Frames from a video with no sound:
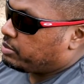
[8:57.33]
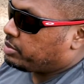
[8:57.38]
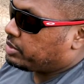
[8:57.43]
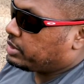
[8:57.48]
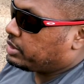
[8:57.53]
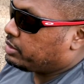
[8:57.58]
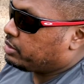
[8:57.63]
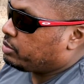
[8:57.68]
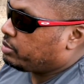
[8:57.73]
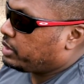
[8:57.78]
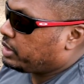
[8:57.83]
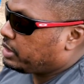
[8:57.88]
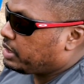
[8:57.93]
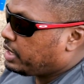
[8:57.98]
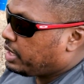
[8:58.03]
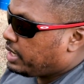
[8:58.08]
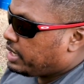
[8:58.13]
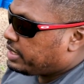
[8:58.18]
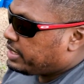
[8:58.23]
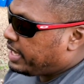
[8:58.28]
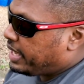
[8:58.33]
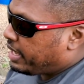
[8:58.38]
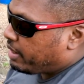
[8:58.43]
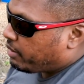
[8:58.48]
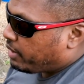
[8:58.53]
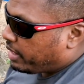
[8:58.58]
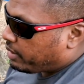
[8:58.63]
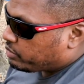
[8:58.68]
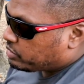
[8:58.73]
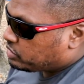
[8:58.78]
up a little bit.
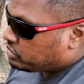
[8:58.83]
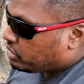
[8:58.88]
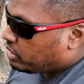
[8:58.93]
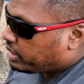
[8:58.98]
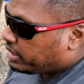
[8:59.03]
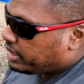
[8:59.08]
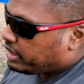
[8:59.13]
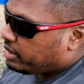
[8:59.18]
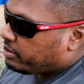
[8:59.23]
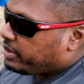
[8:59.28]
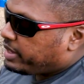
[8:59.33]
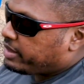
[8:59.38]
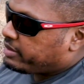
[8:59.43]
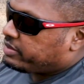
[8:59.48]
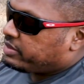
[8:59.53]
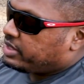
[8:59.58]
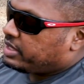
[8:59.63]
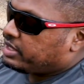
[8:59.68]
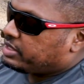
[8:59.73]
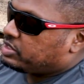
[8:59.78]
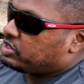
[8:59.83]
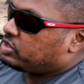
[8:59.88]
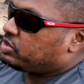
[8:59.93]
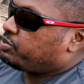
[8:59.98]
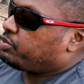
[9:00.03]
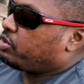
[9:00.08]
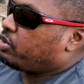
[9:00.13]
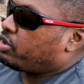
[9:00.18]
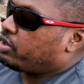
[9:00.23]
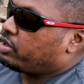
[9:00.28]
Now, I was talking about this
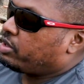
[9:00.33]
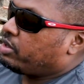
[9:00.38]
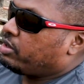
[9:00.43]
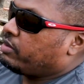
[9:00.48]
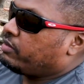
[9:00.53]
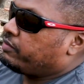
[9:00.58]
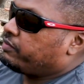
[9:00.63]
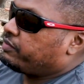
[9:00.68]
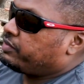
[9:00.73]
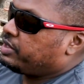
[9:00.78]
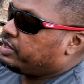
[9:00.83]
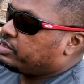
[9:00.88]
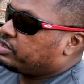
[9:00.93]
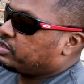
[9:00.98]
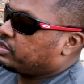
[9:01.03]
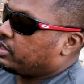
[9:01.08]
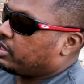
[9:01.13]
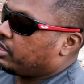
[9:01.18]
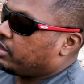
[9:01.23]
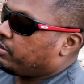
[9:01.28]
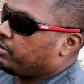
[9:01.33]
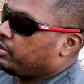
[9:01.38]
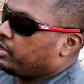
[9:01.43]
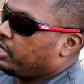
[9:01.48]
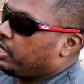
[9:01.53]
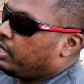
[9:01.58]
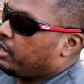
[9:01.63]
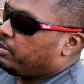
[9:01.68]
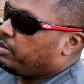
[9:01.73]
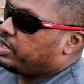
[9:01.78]
part of this
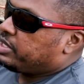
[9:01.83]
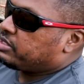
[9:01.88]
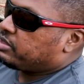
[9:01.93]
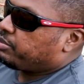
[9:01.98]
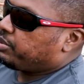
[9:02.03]
piece